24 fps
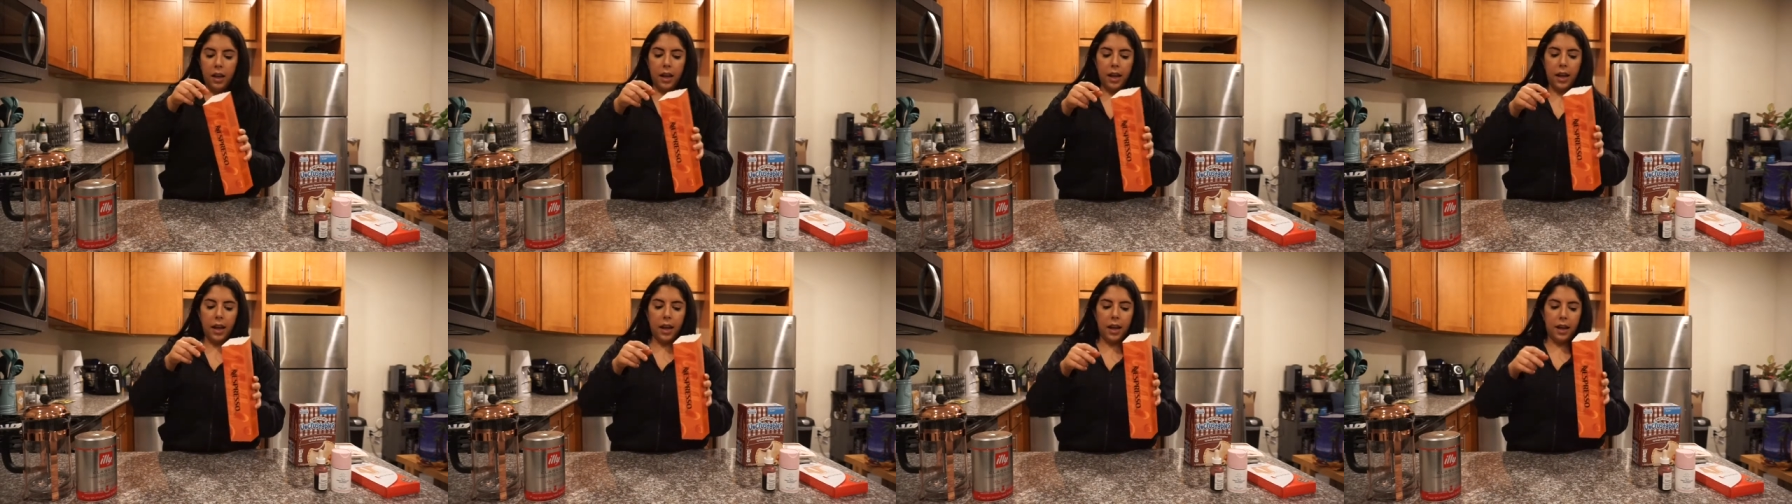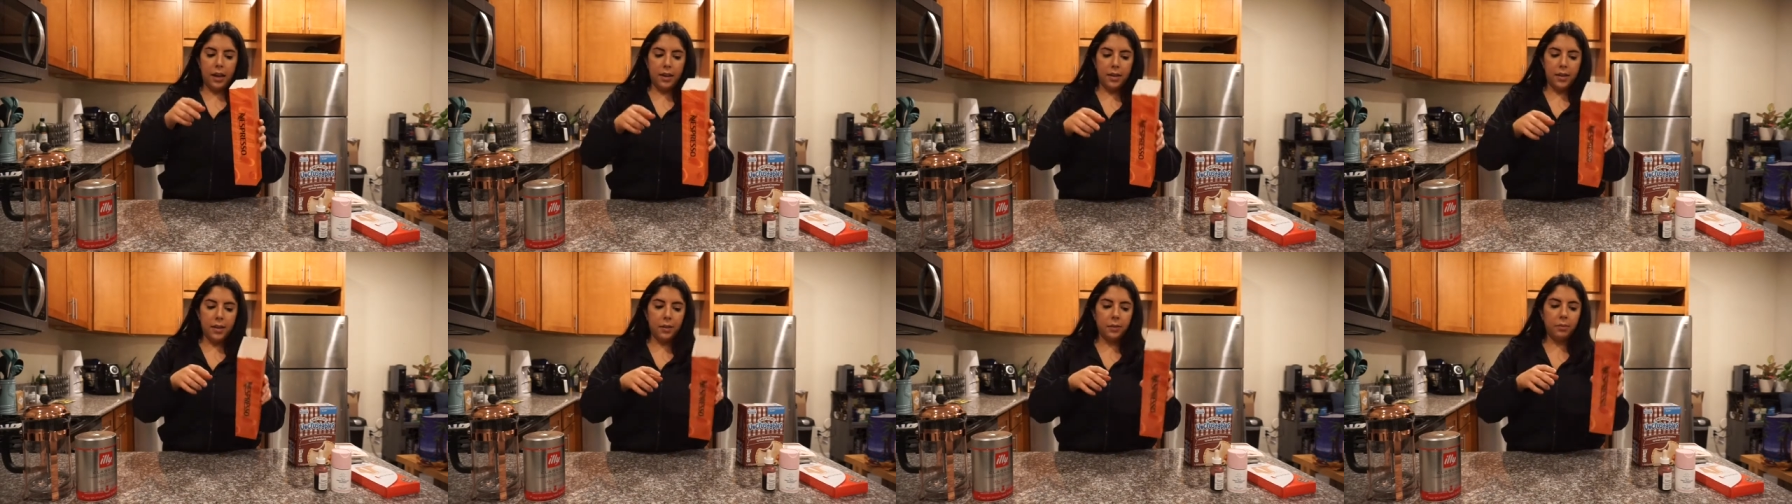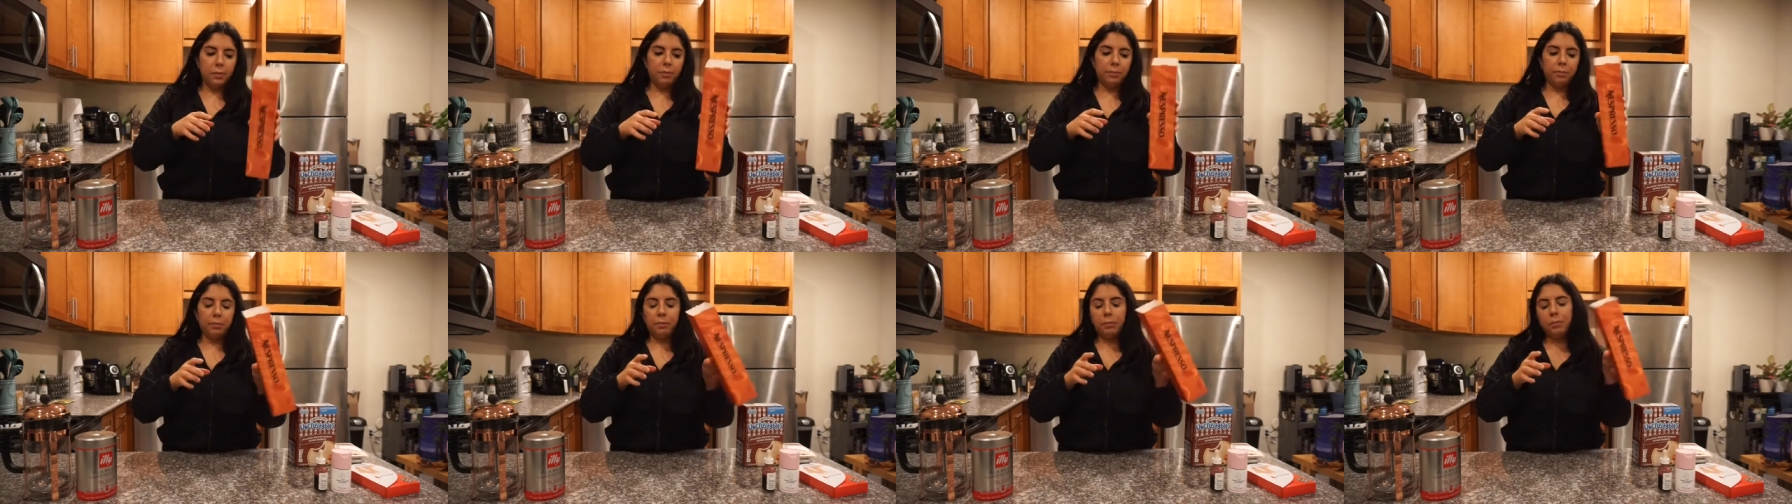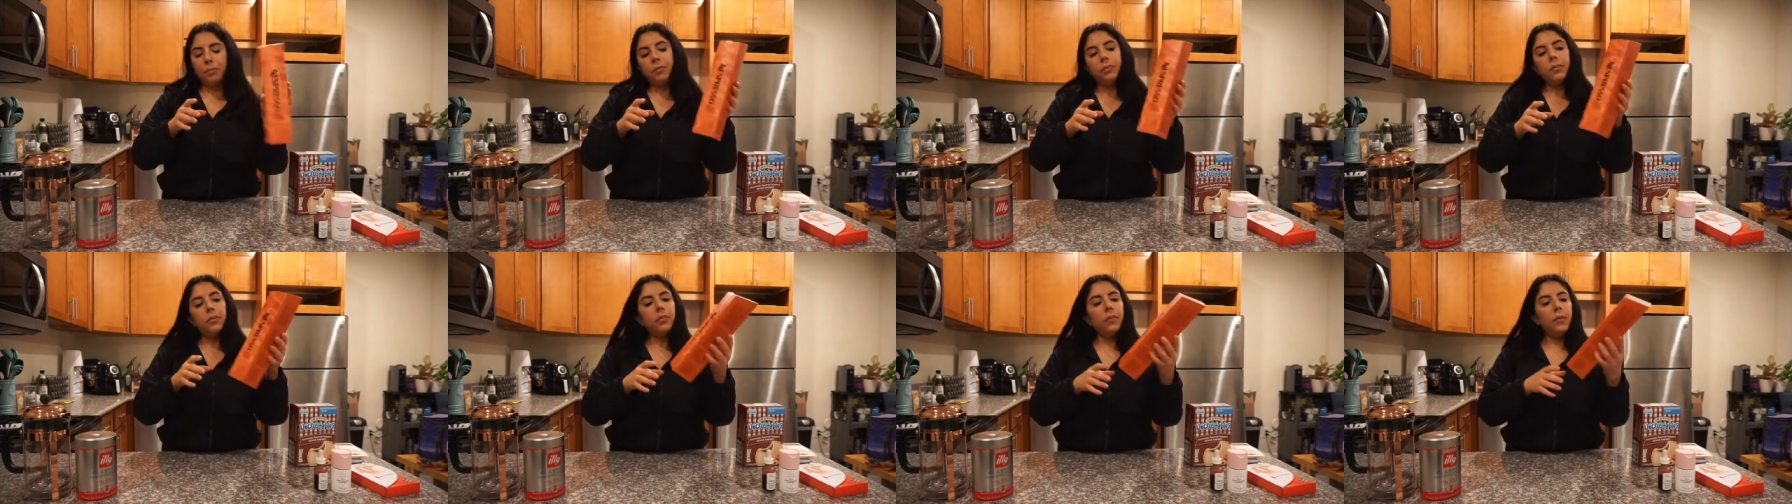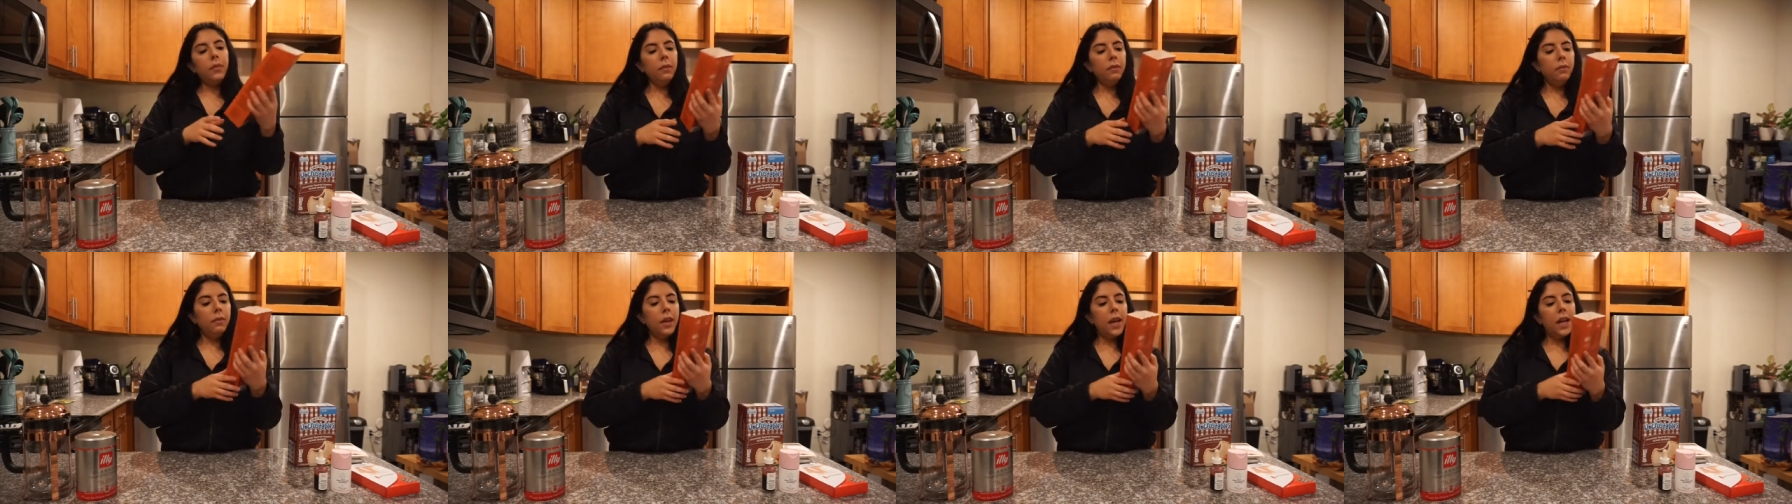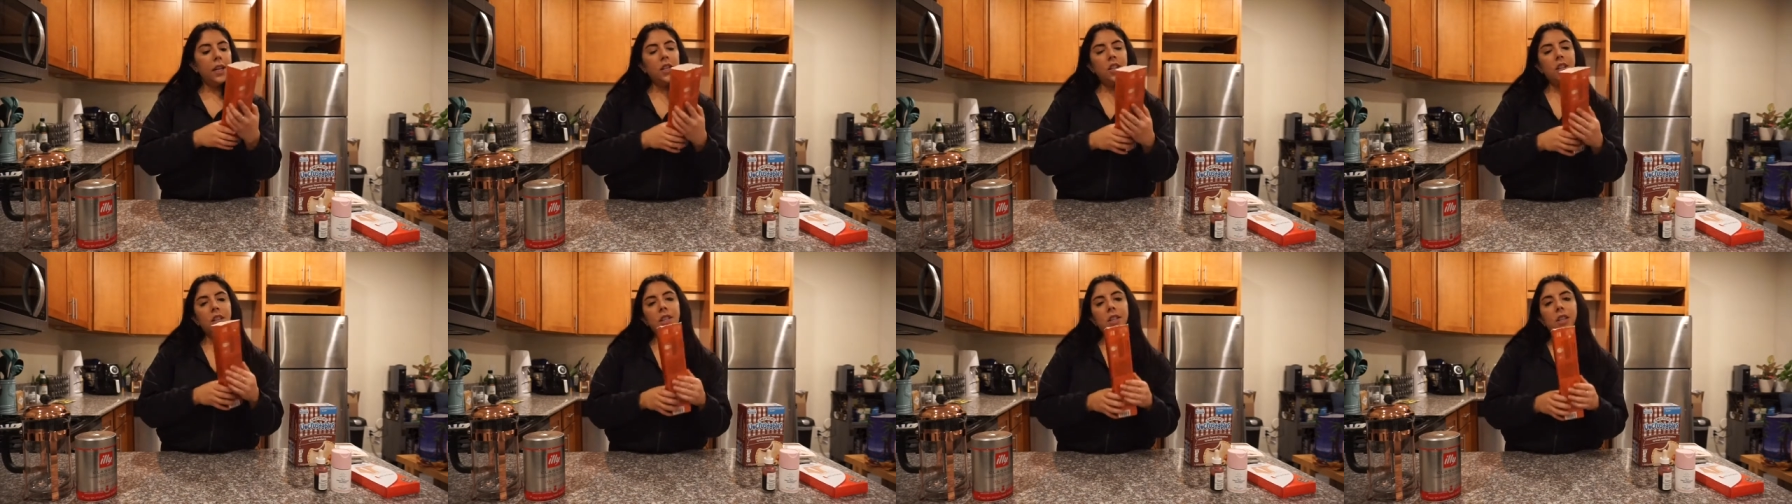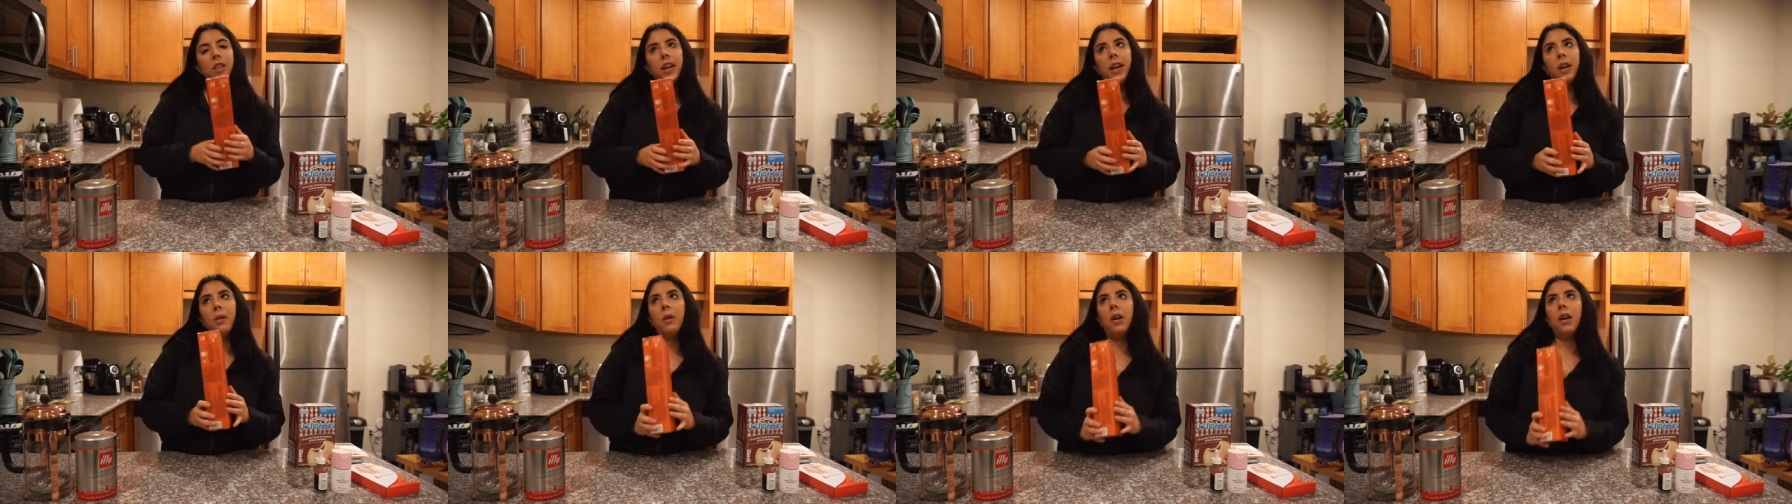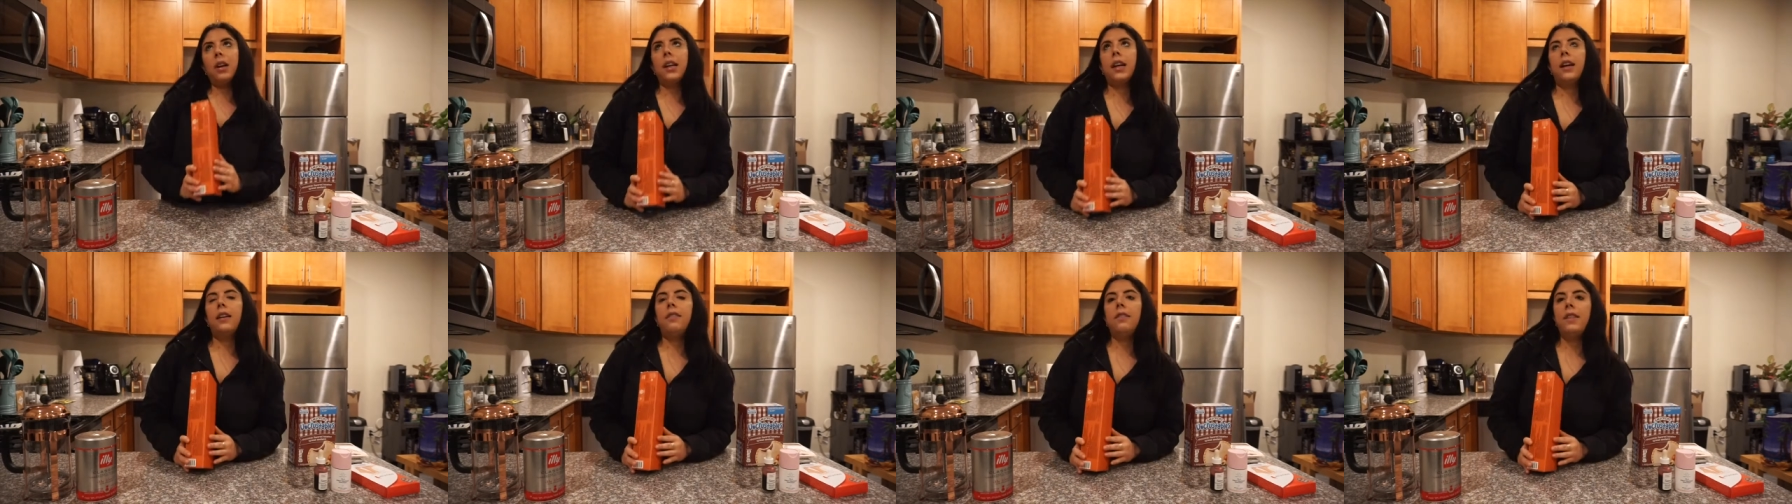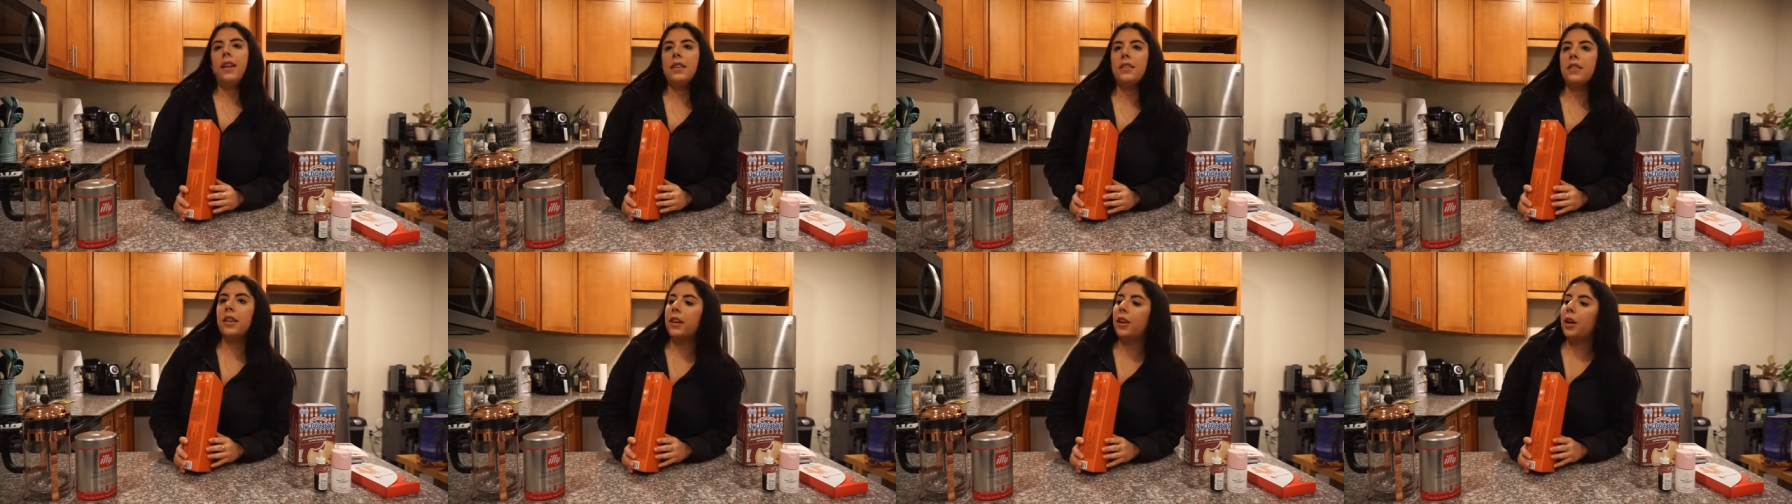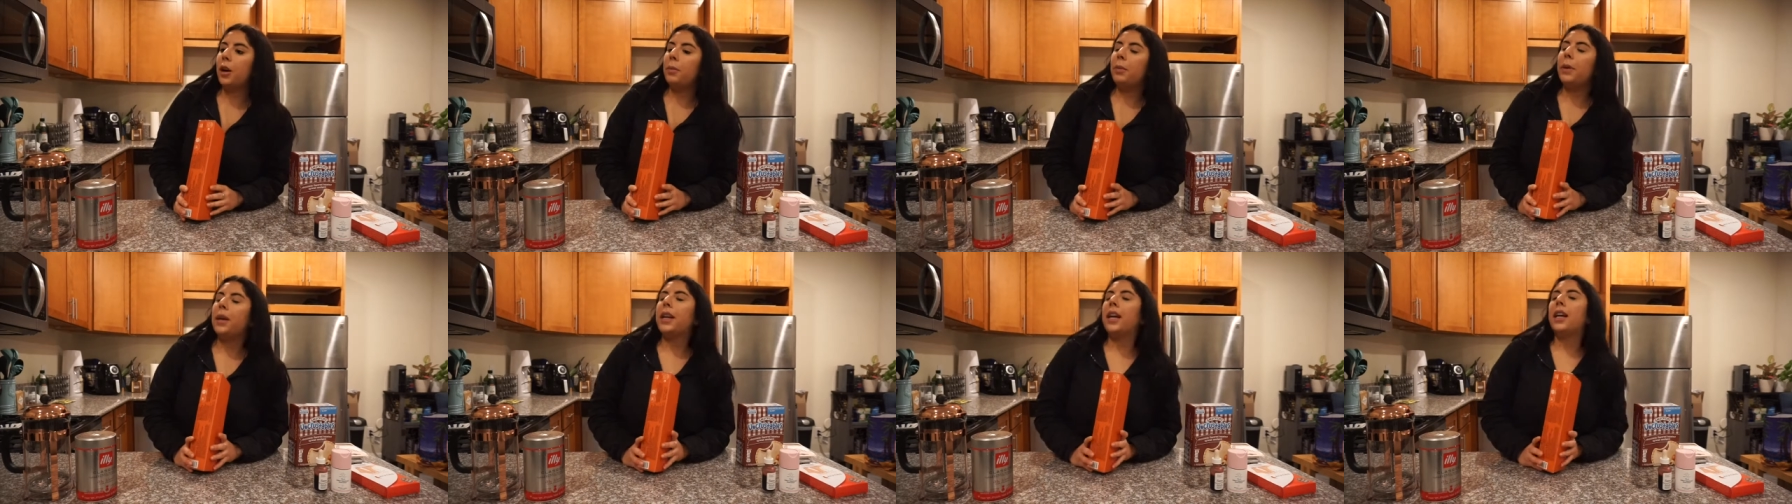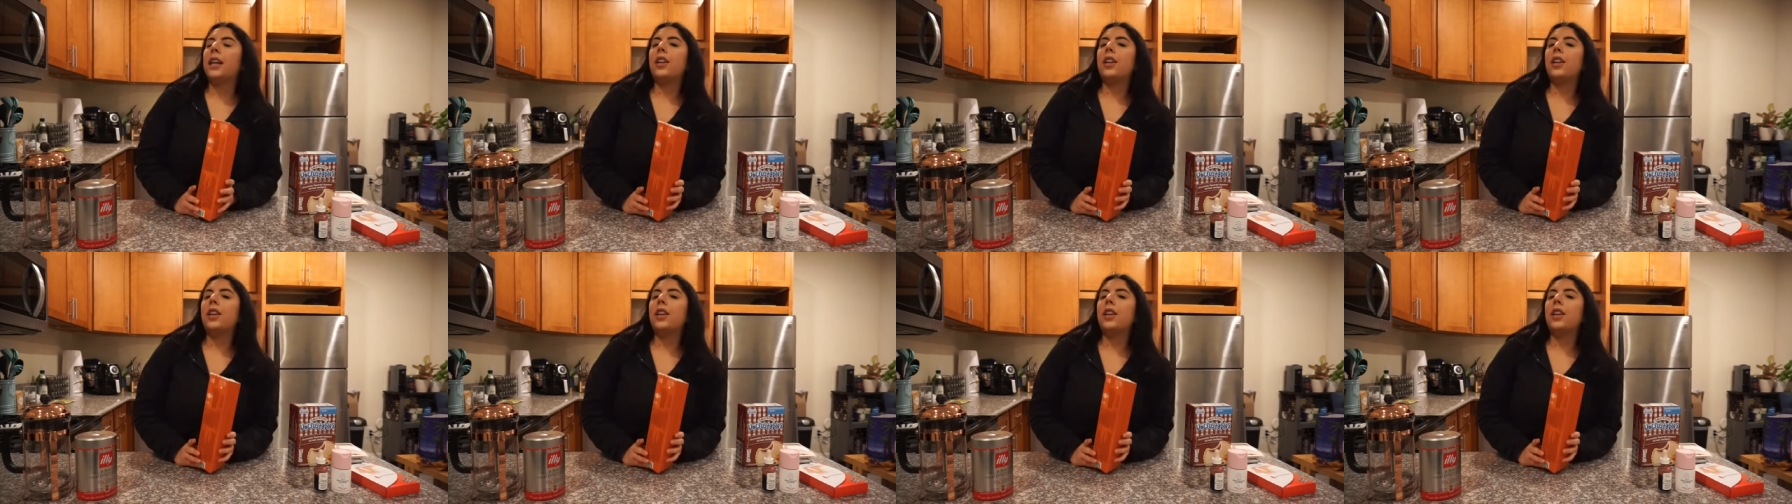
And it's just great while cafes aren't open.